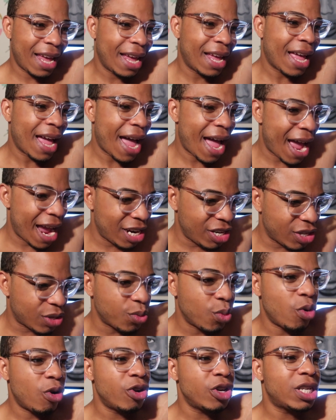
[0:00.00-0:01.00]
Like, I
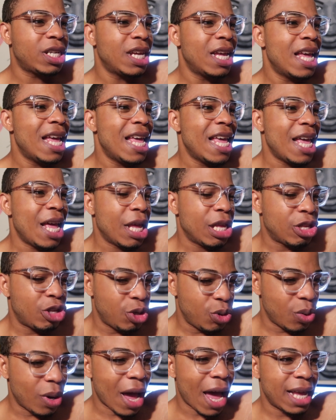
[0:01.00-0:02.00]
just want
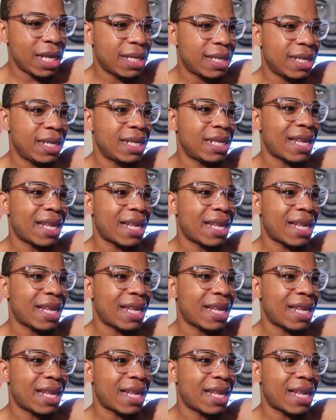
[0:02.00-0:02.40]
you guys to